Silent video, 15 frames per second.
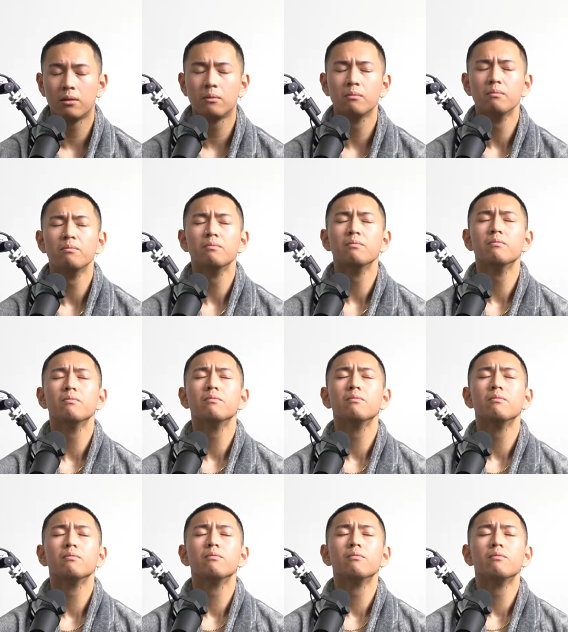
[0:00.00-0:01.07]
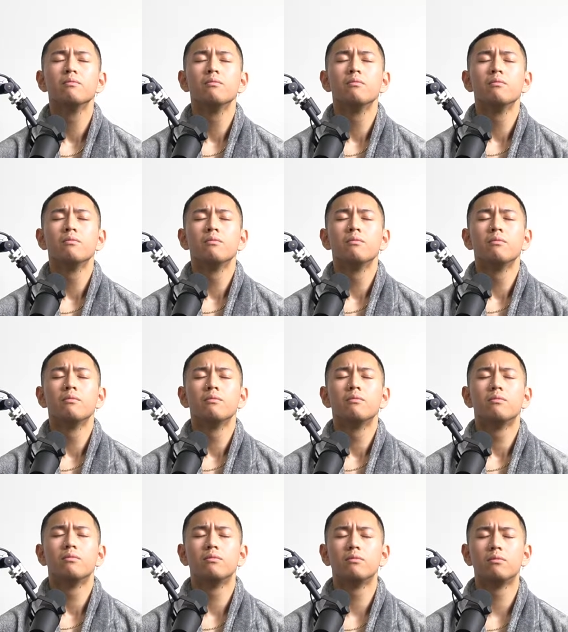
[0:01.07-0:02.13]

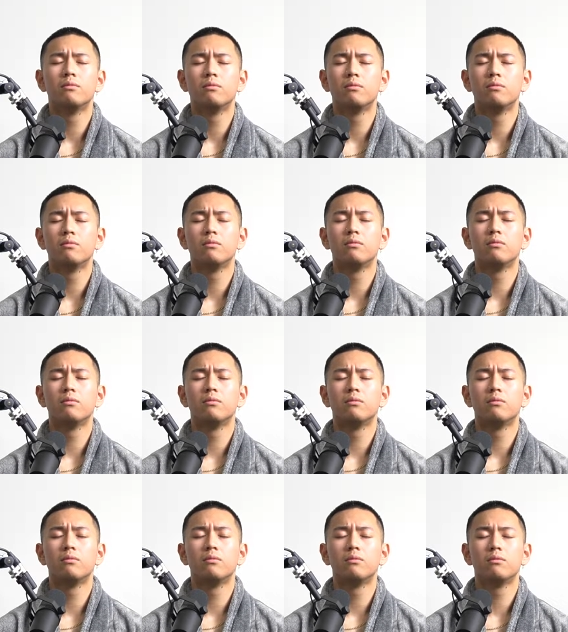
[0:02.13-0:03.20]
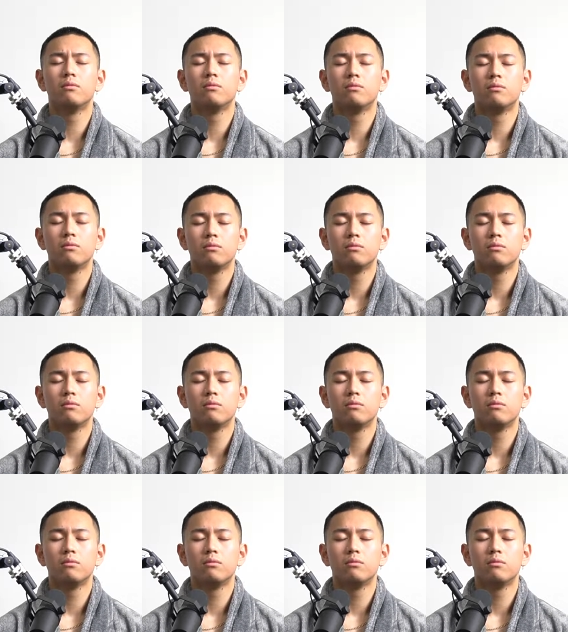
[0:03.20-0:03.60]
No one is speaking in this clip.